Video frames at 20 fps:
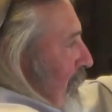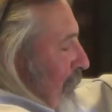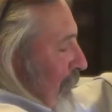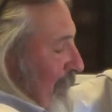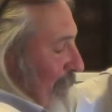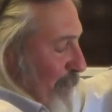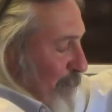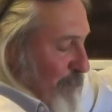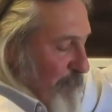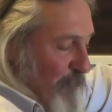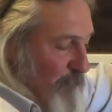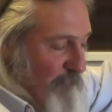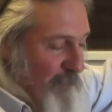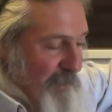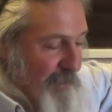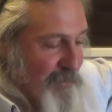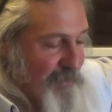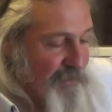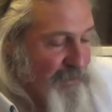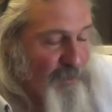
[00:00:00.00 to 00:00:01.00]
the guy who wrote
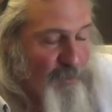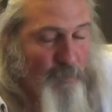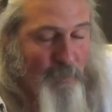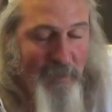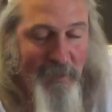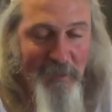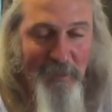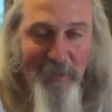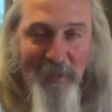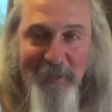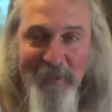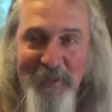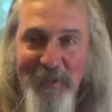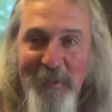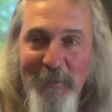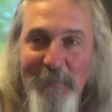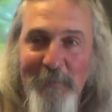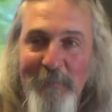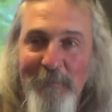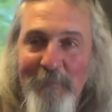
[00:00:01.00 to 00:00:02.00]
that thing, the Queen of Hearts.
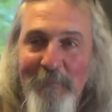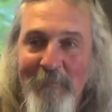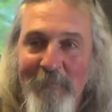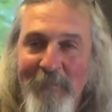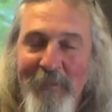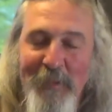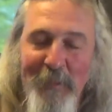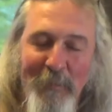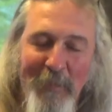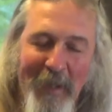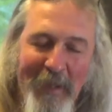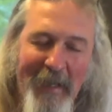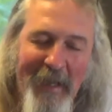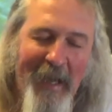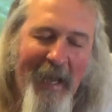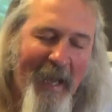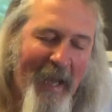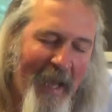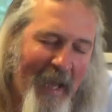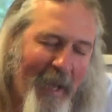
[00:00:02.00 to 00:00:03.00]
No matter
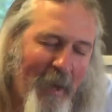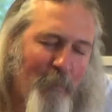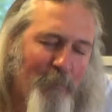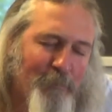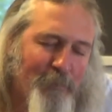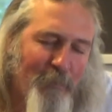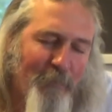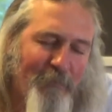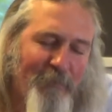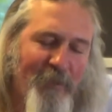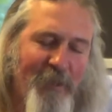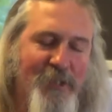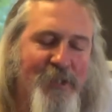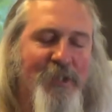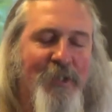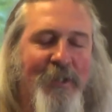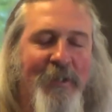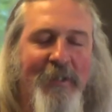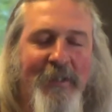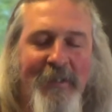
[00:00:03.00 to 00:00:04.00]
how
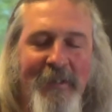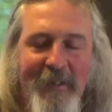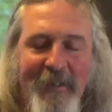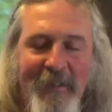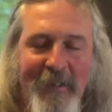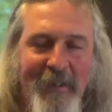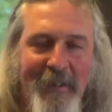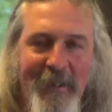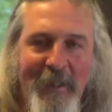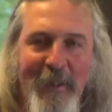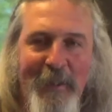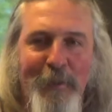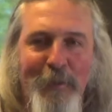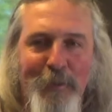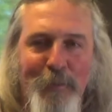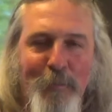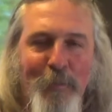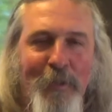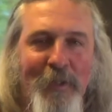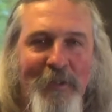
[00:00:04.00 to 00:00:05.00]
proficient
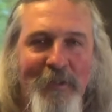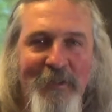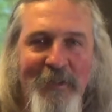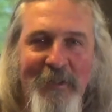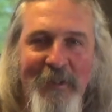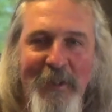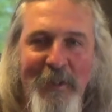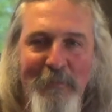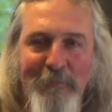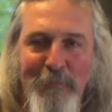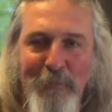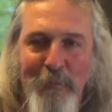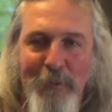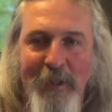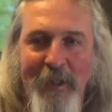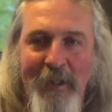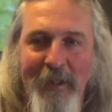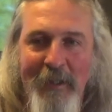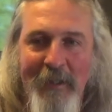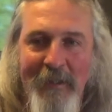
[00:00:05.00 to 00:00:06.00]
Alice was at
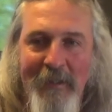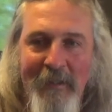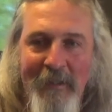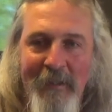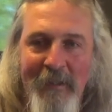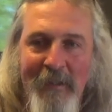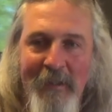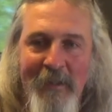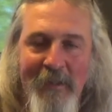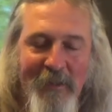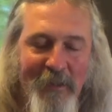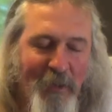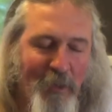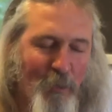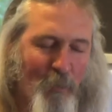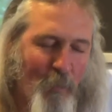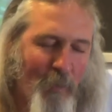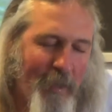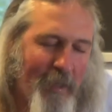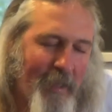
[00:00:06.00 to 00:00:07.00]
croquet, the
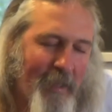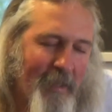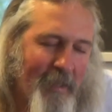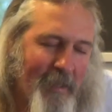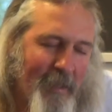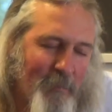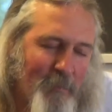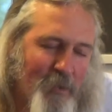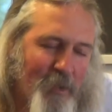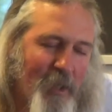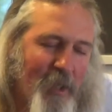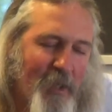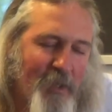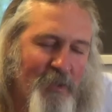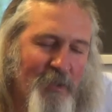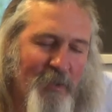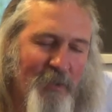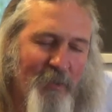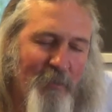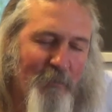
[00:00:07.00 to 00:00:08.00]
Queen kept
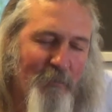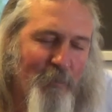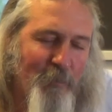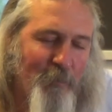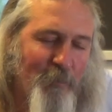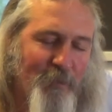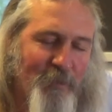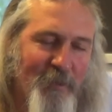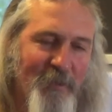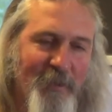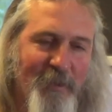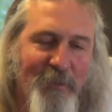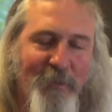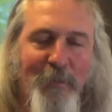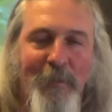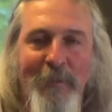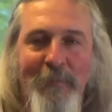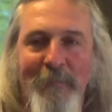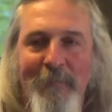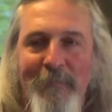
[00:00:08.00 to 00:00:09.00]
changing the rules of the
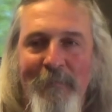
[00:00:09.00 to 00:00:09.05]
court.